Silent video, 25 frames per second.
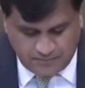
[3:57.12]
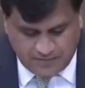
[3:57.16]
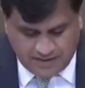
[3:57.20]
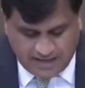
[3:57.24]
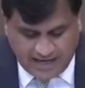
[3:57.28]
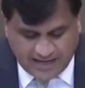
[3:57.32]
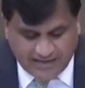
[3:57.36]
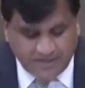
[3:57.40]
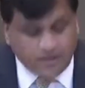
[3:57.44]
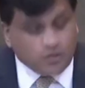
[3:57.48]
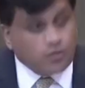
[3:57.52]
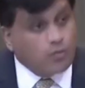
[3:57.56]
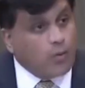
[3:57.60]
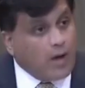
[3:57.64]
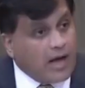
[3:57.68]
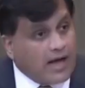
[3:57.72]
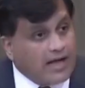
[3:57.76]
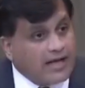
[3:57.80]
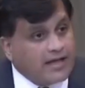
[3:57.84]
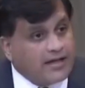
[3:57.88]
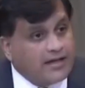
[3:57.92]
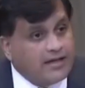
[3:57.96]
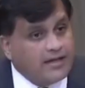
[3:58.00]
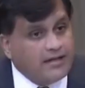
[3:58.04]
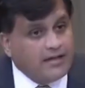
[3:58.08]
That is
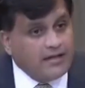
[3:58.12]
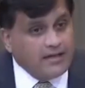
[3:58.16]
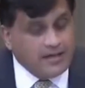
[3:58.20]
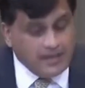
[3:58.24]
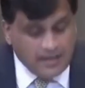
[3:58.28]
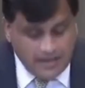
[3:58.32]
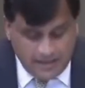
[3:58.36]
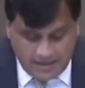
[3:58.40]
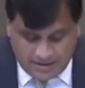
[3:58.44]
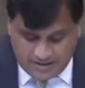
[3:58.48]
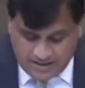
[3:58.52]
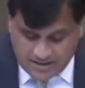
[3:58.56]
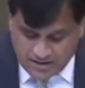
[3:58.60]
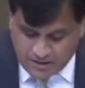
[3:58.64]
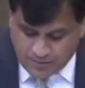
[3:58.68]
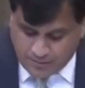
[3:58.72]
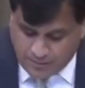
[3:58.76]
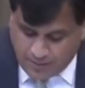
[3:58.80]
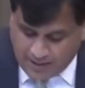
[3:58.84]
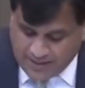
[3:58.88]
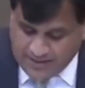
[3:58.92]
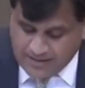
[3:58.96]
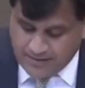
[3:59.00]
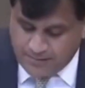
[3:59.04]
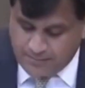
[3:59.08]
why,
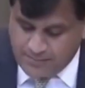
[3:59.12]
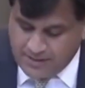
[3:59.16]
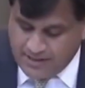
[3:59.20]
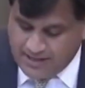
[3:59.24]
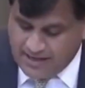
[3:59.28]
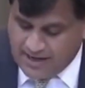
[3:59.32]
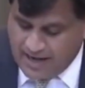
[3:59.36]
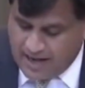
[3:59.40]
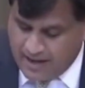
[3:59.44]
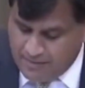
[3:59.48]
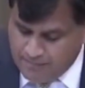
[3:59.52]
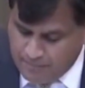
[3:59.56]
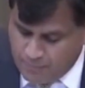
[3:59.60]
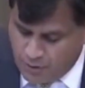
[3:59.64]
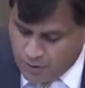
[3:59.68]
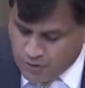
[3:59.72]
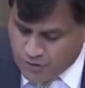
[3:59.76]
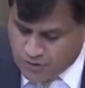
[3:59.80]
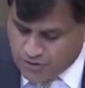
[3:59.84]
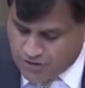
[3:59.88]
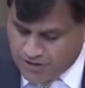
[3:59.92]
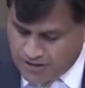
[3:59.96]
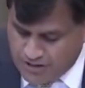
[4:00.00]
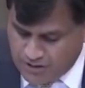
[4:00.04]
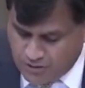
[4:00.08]
despite being
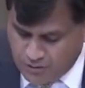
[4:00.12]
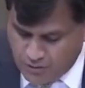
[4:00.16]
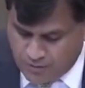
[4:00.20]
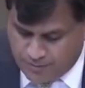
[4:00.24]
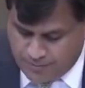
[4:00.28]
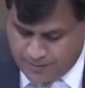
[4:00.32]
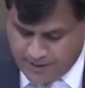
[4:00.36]
ambushed into